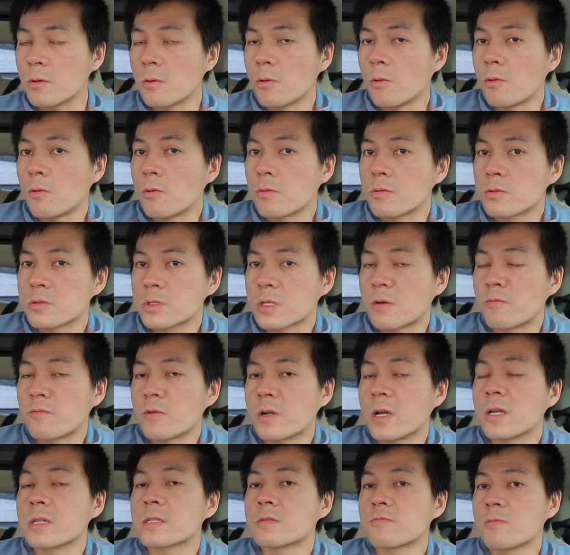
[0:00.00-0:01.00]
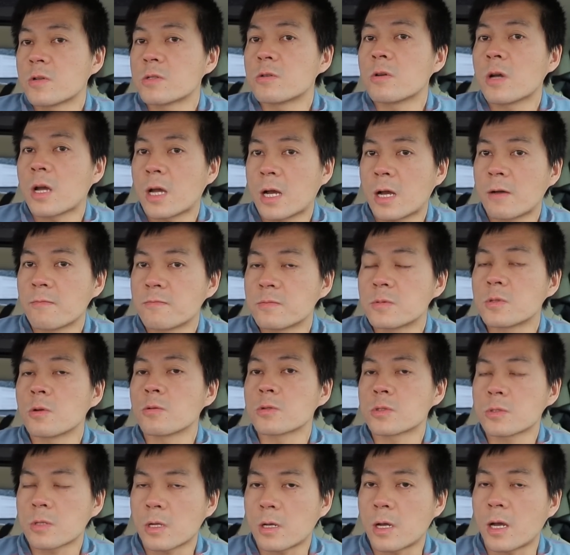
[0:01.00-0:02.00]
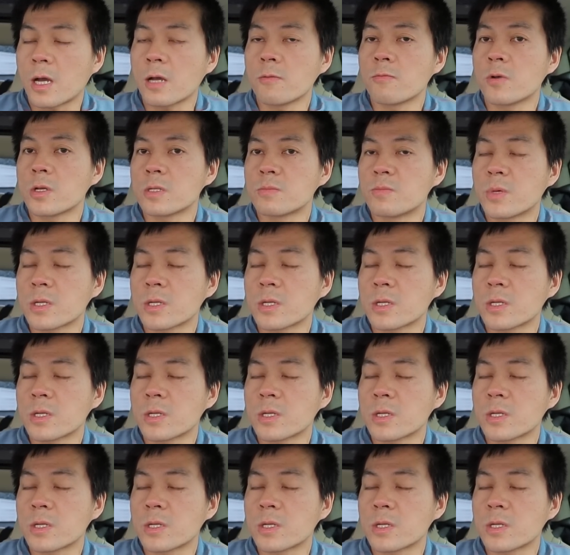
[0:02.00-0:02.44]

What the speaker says: or somewhere else where you have those highways.